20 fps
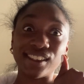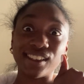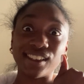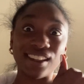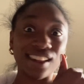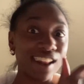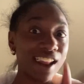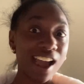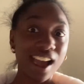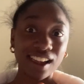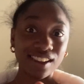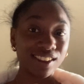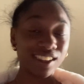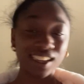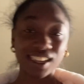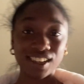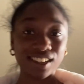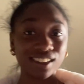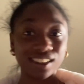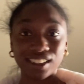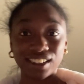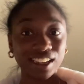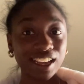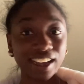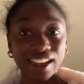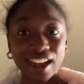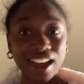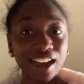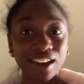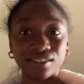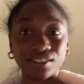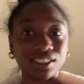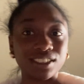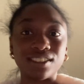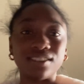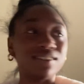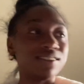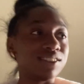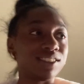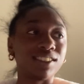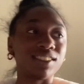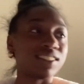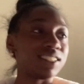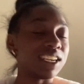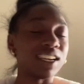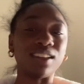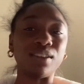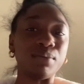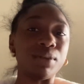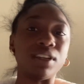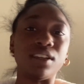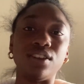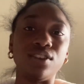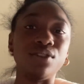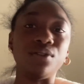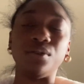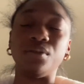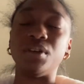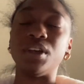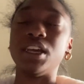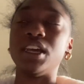Not the healing that God was telling me to do.